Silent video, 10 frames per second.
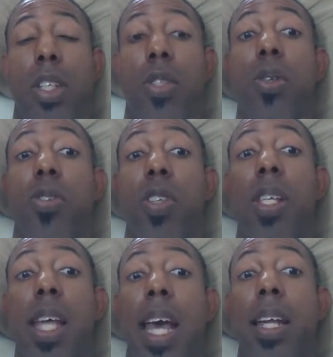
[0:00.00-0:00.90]
You'll
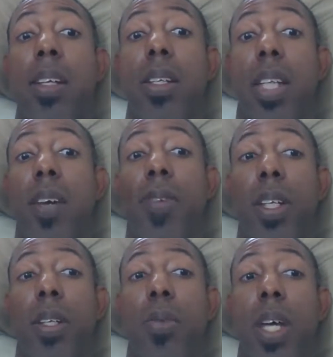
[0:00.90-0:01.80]
see that
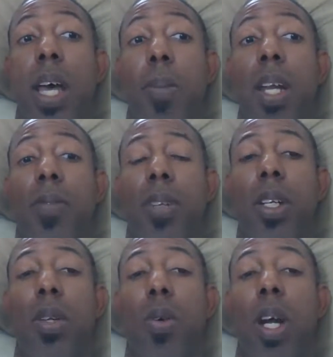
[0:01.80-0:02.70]
definitely with epinephrine
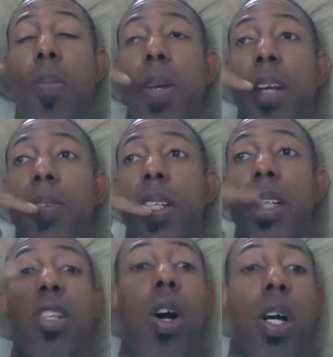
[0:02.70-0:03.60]
and norepinephrine.
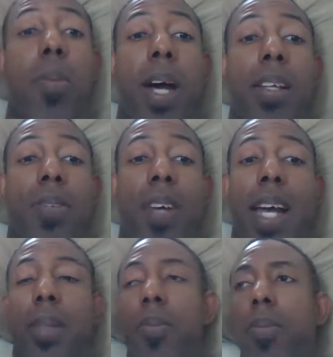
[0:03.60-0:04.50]
They talk about the
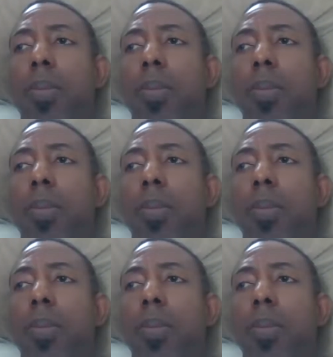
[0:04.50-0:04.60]
fact